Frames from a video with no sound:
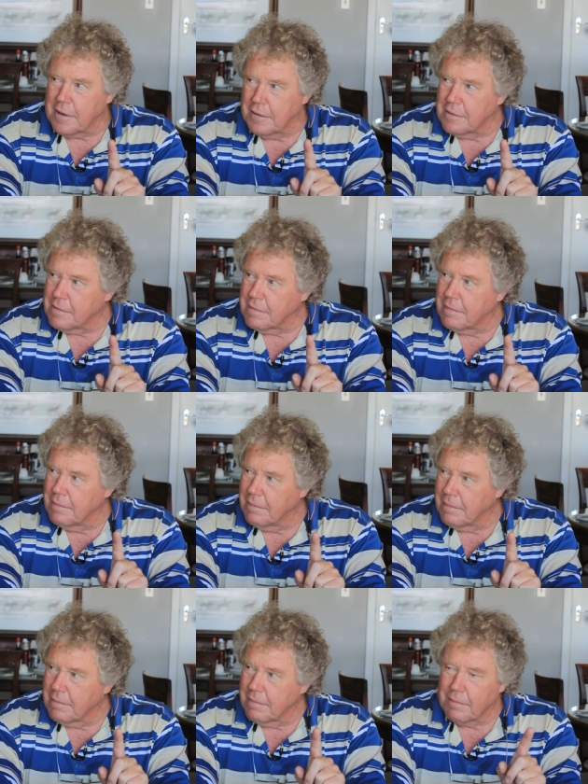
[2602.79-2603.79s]
Yeah.
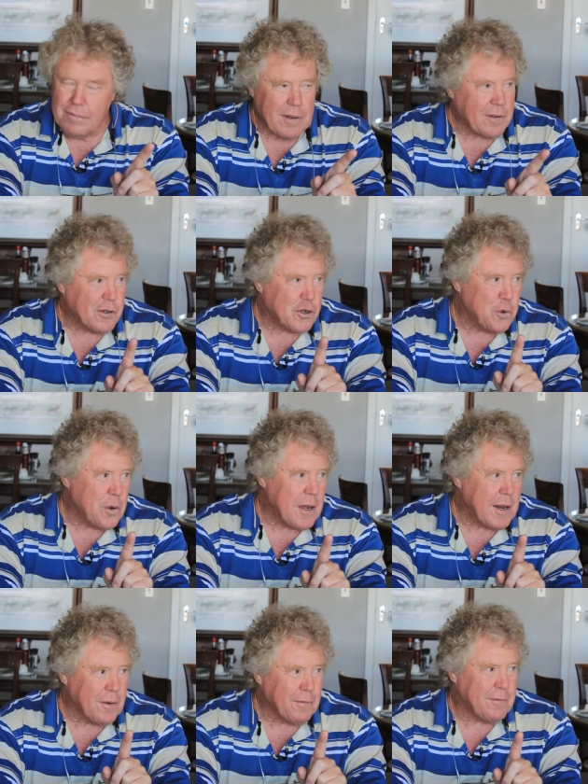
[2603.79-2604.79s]
I think it's too
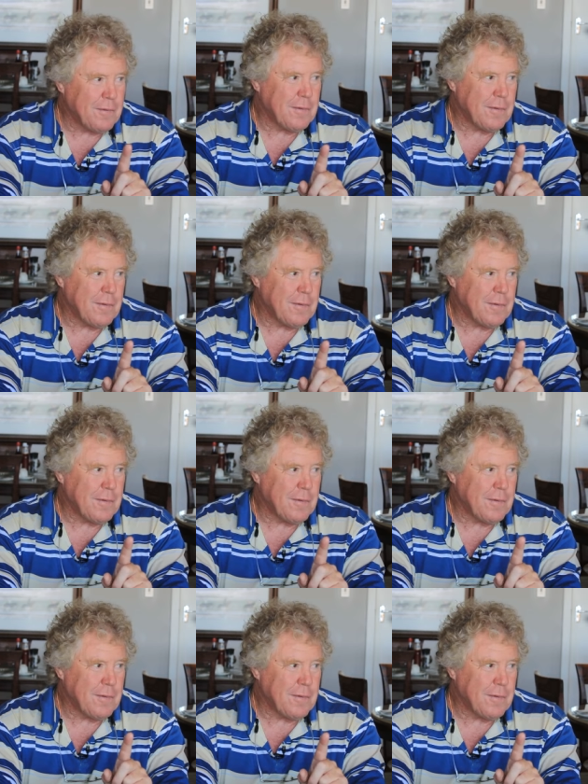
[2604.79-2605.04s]
relative. Yeah,